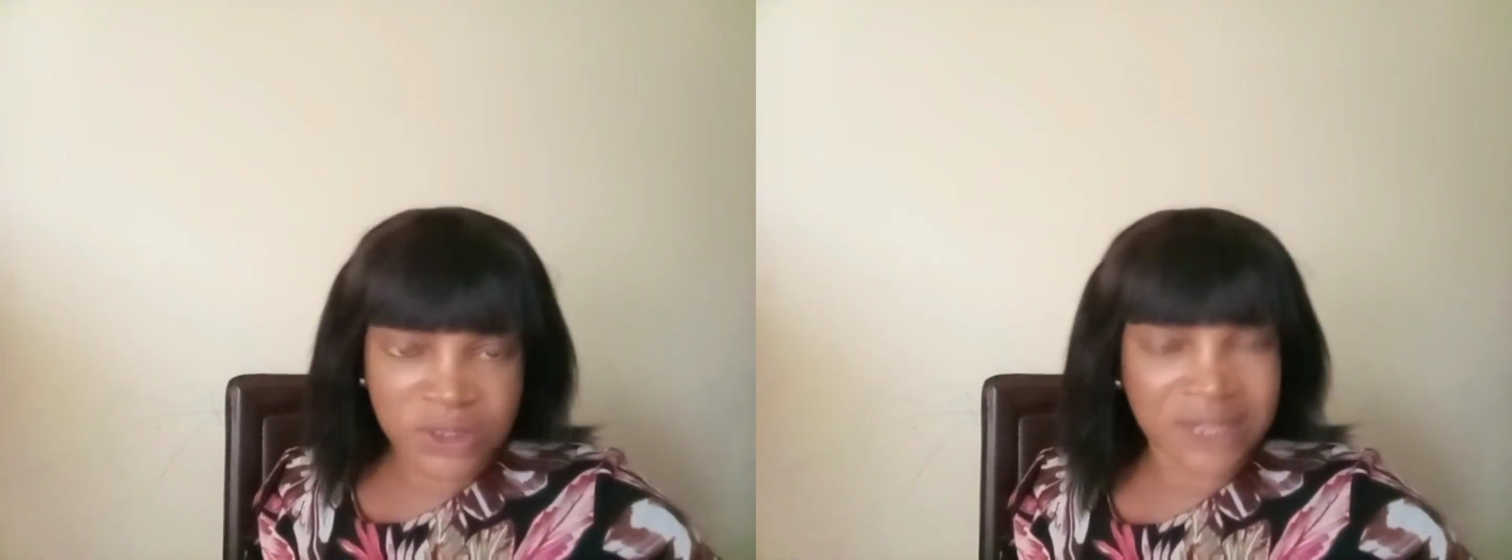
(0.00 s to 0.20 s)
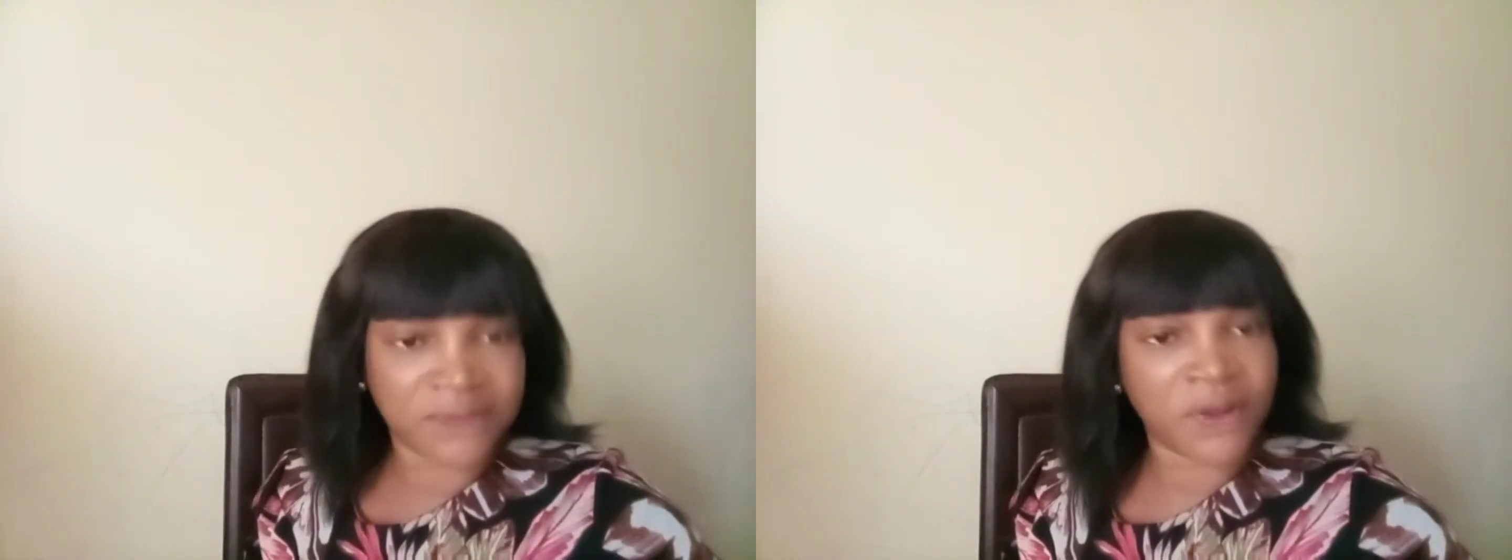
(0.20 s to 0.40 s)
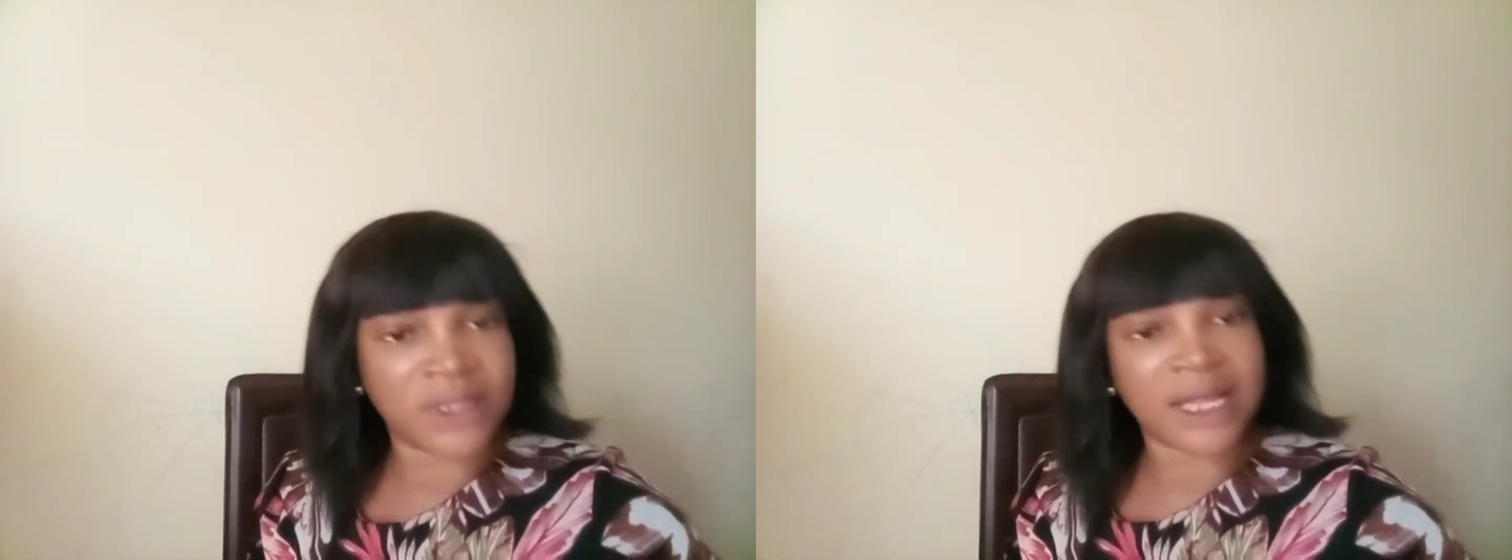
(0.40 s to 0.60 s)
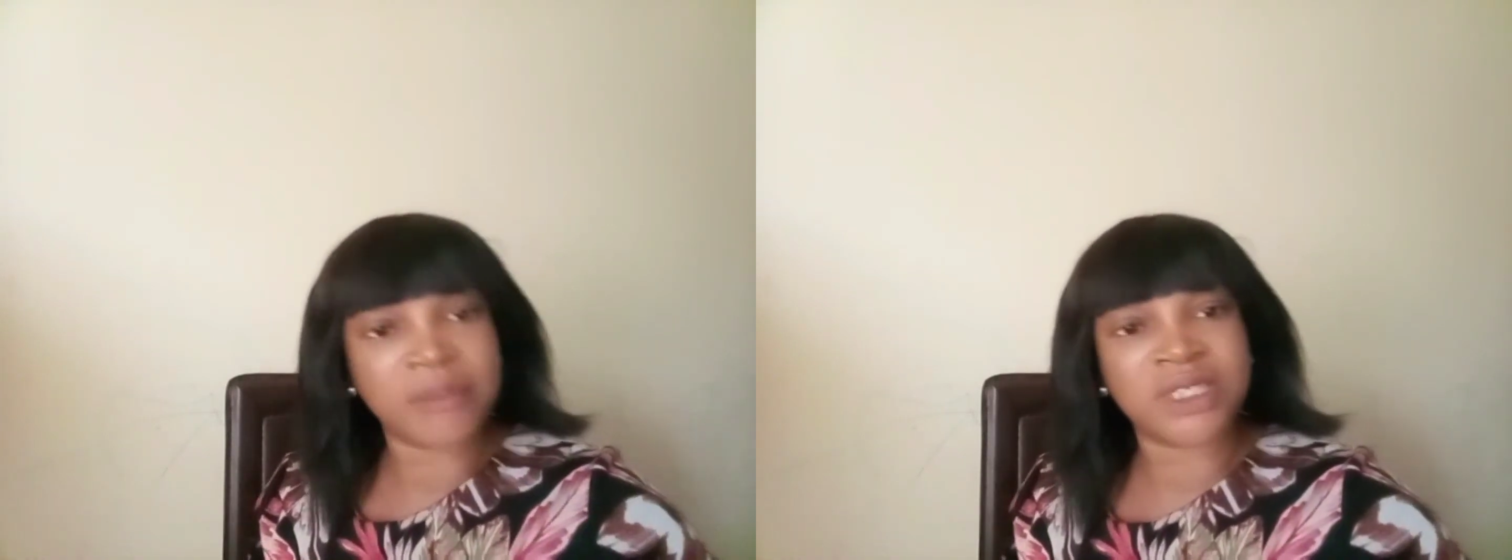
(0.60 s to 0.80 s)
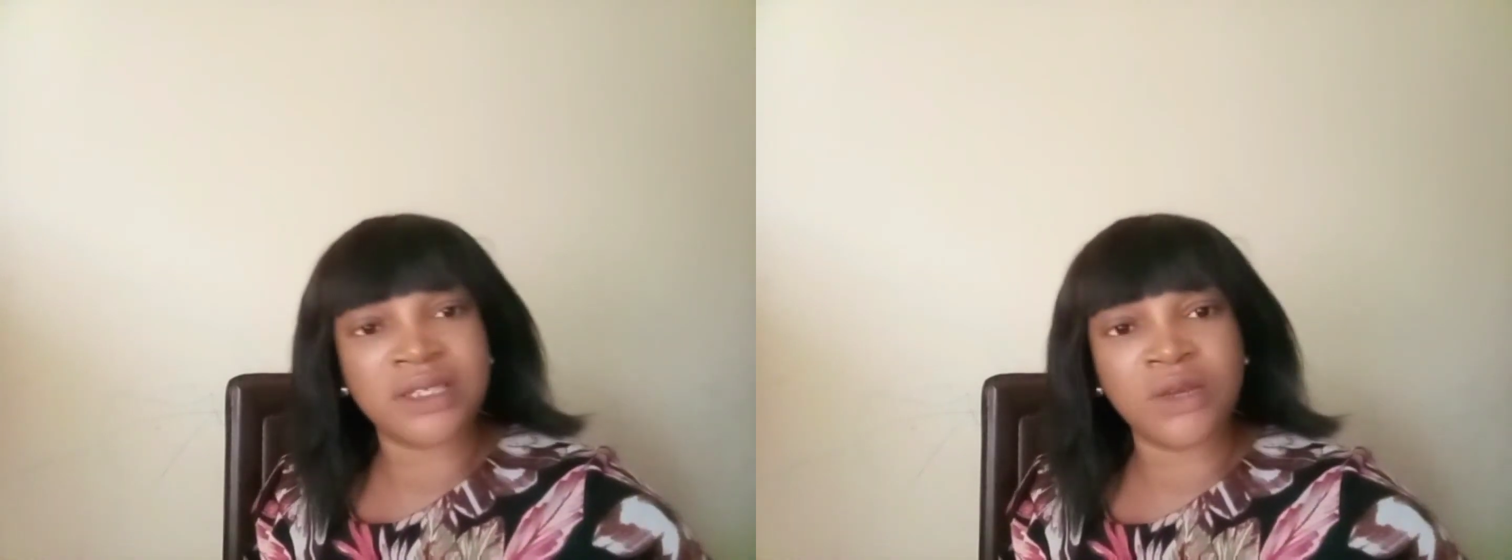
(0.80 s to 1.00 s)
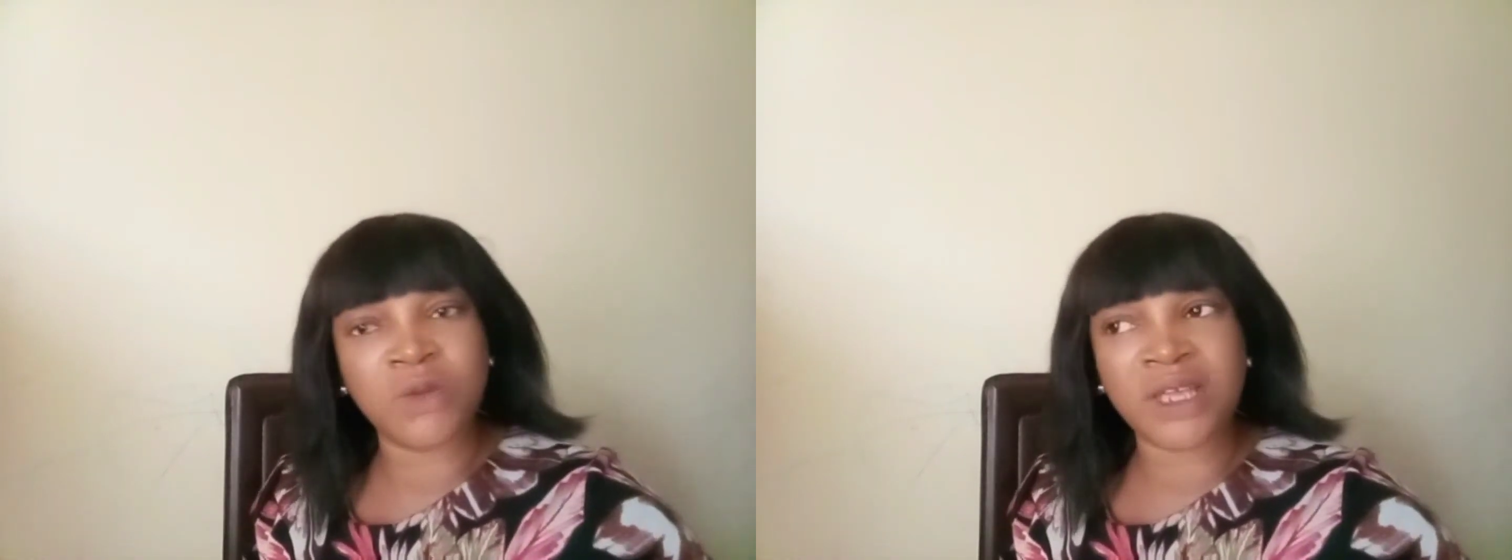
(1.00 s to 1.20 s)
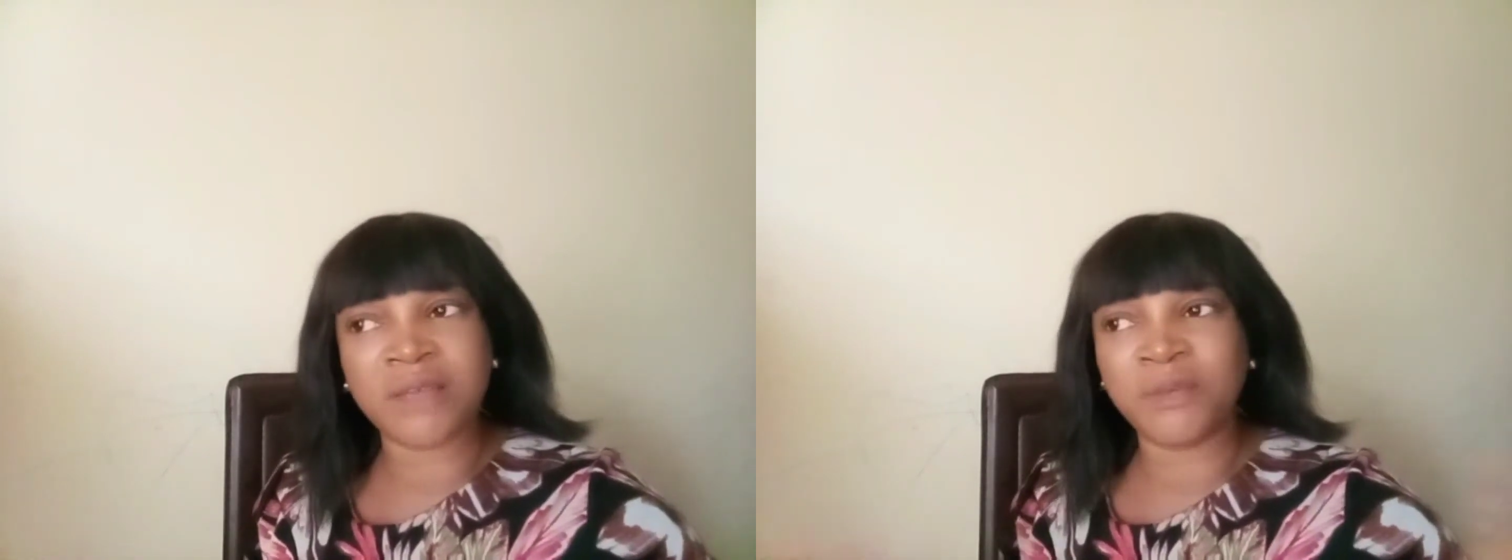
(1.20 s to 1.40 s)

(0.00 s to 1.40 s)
it four times in a week,